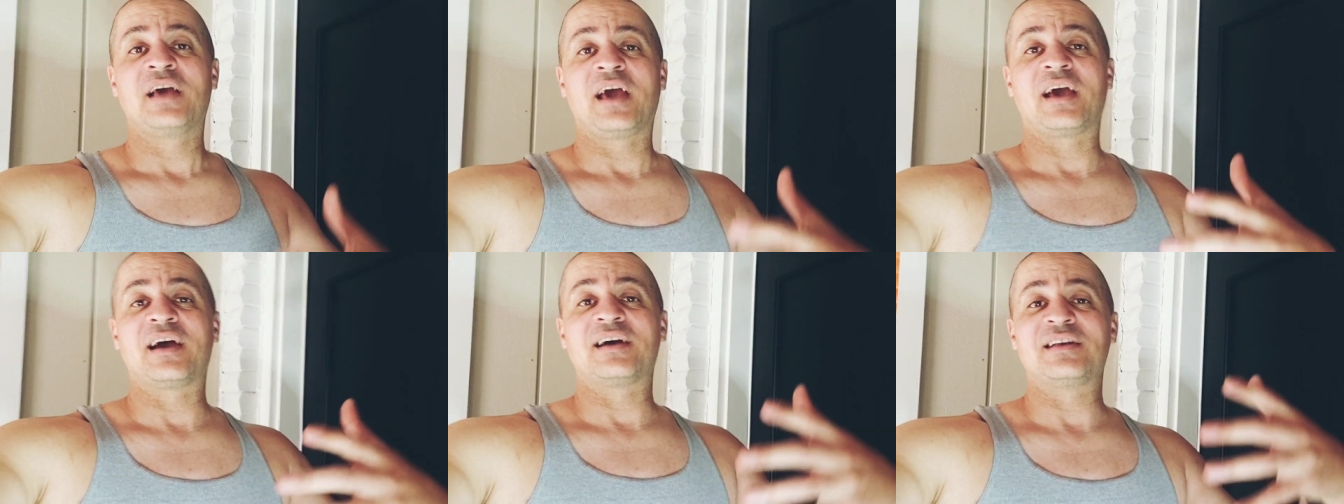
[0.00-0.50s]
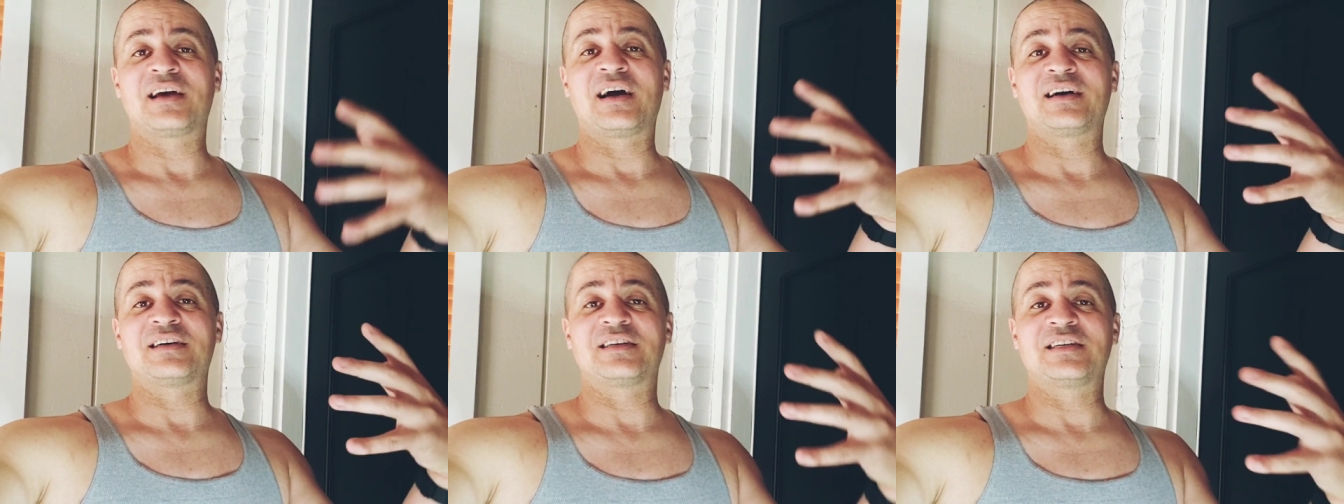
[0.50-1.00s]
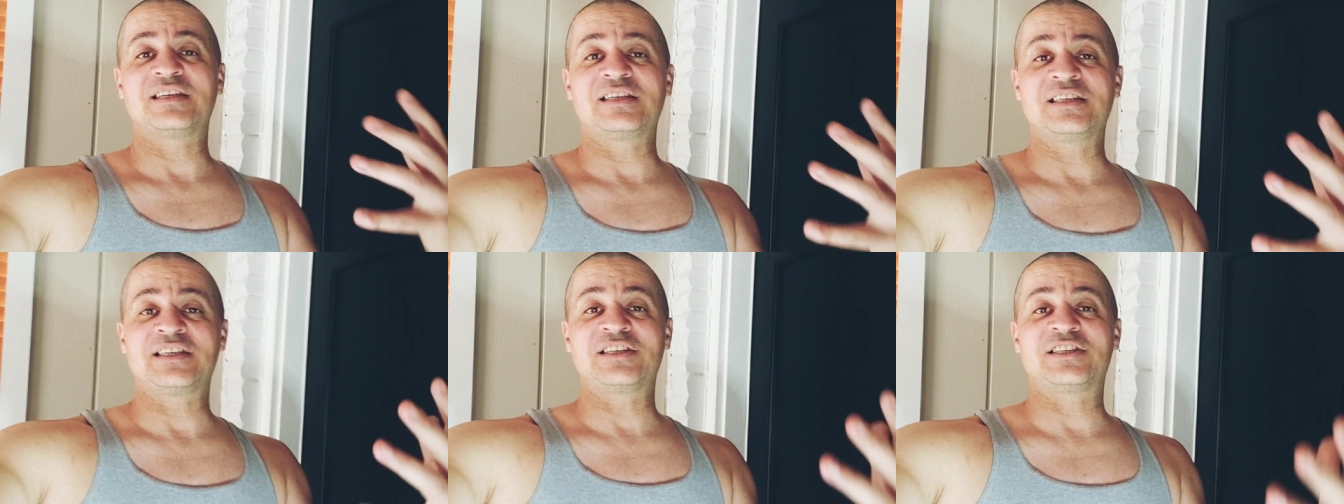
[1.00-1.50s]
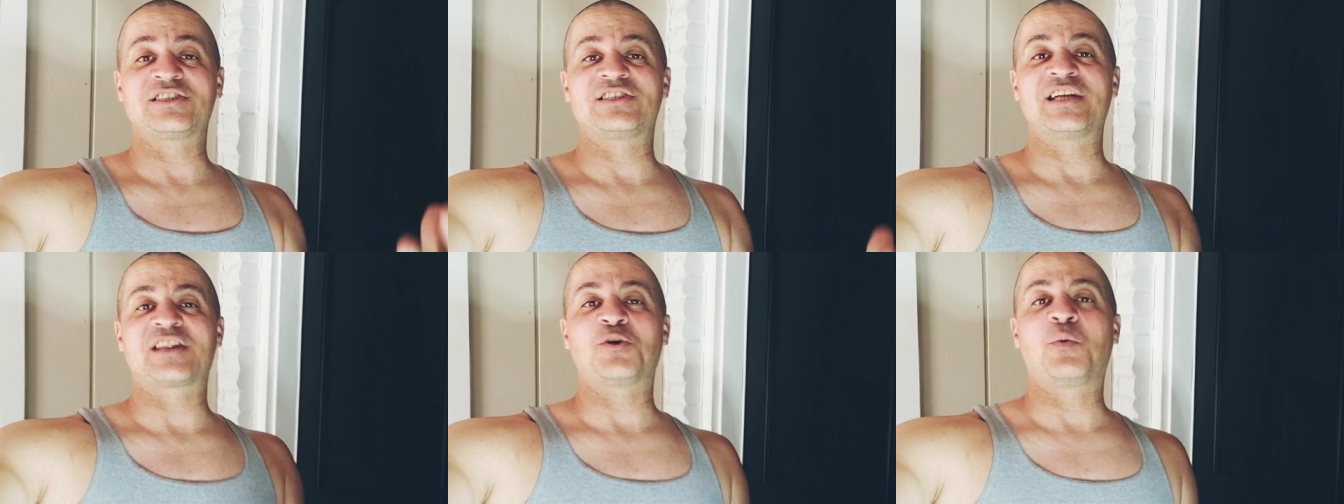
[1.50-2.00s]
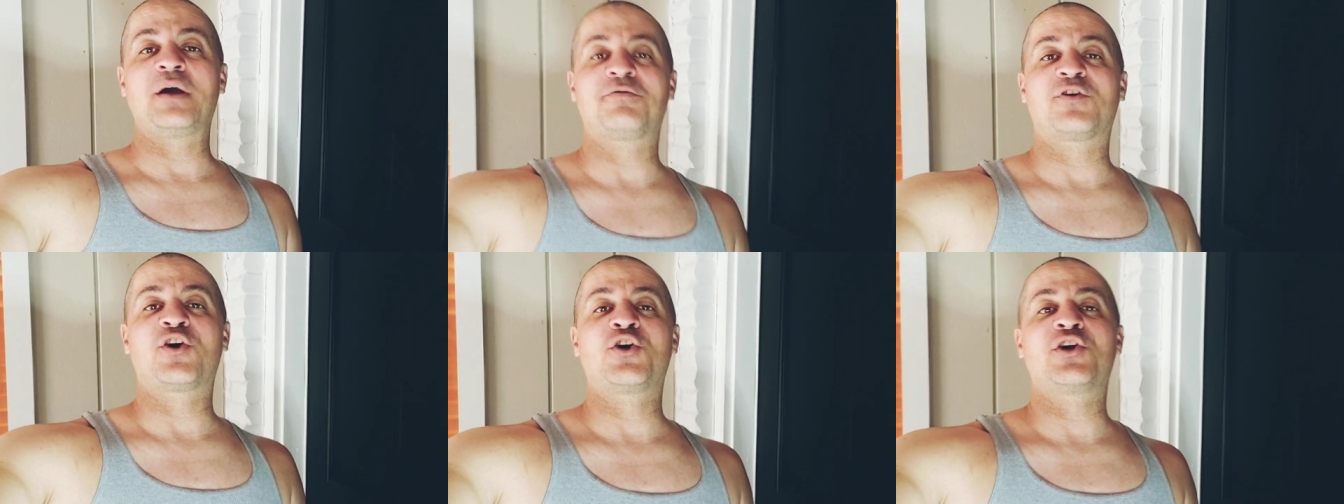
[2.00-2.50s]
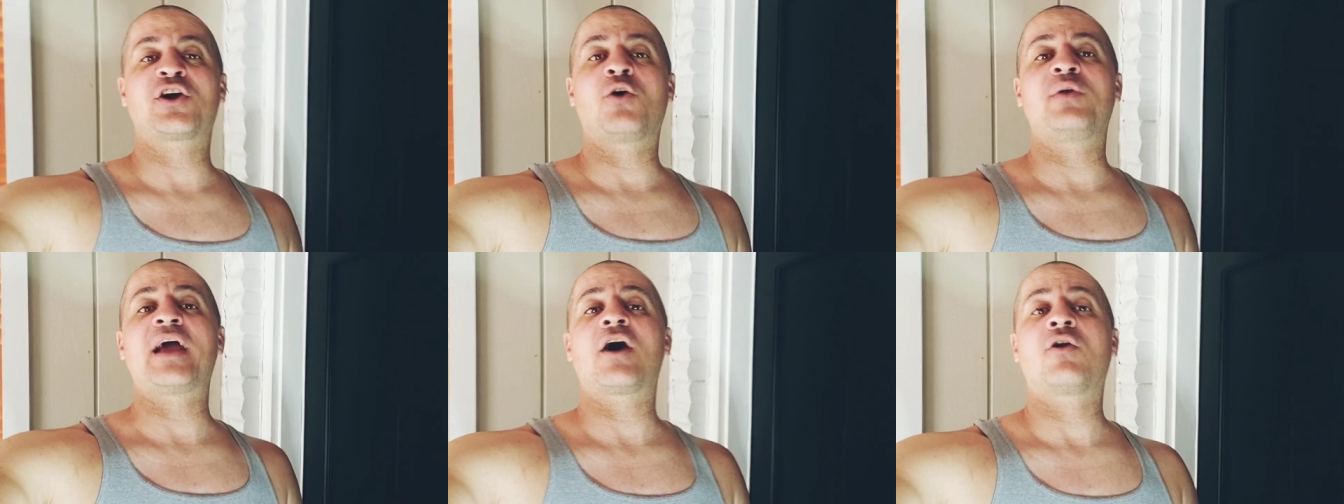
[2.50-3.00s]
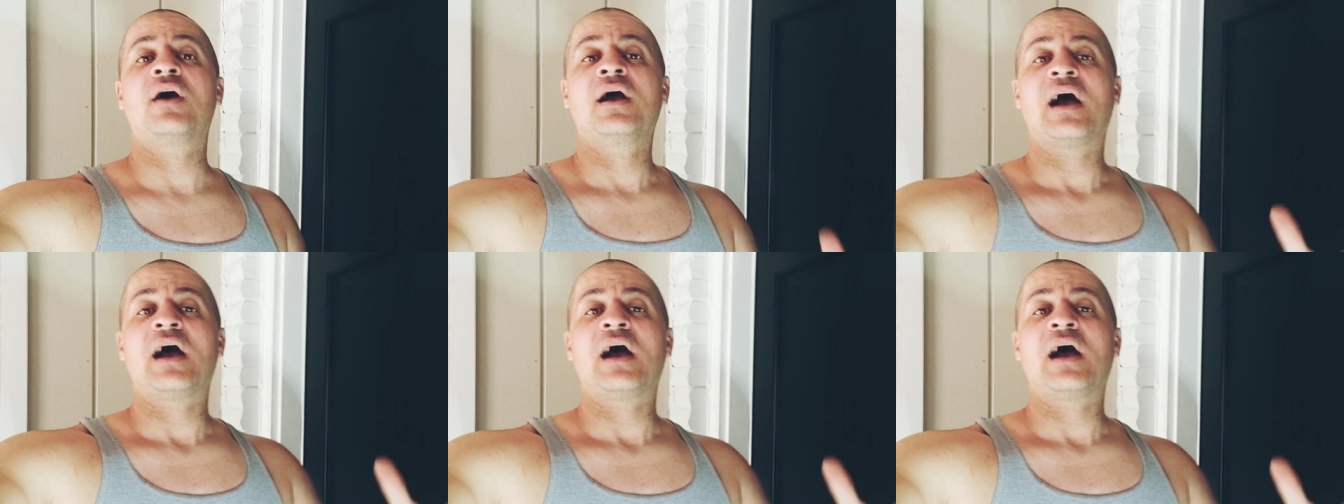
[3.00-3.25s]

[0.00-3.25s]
And, oh, this is not the way for her to go down.